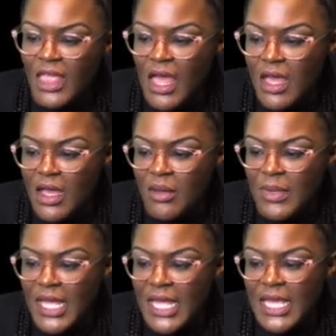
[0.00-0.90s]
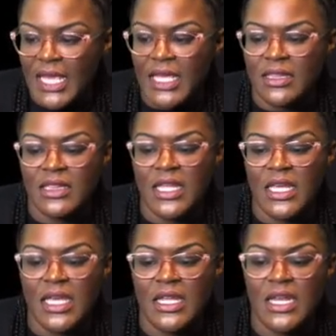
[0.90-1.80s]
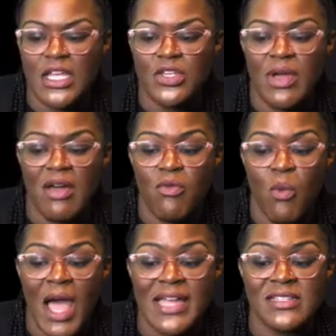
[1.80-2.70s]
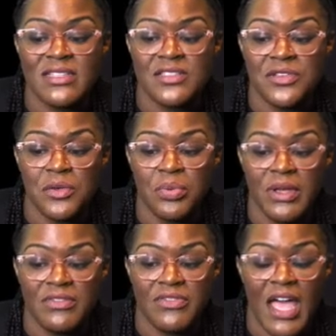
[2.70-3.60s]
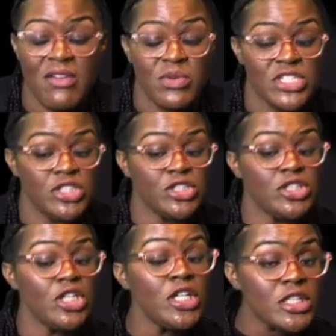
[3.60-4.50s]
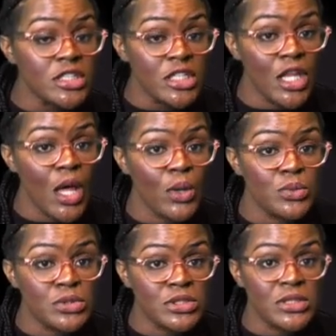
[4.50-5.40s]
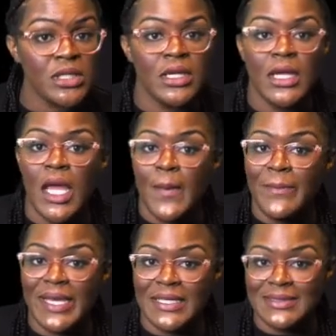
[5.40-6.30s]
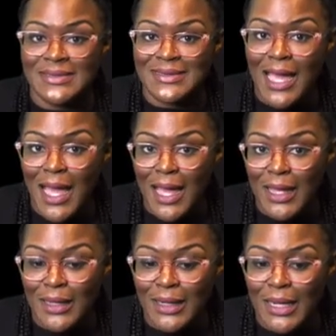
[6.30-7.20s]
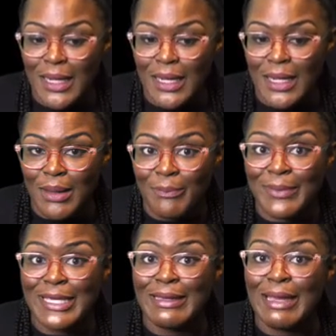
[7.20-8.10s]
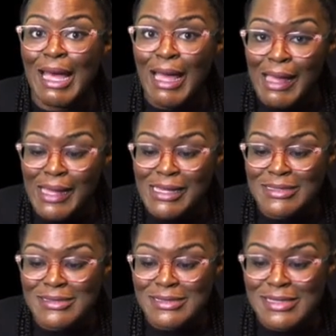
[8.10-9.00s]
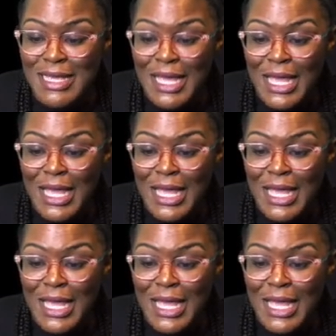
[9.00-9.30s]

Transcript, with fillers: Um, and then you have y to the 0.5, which looks close, but it's not because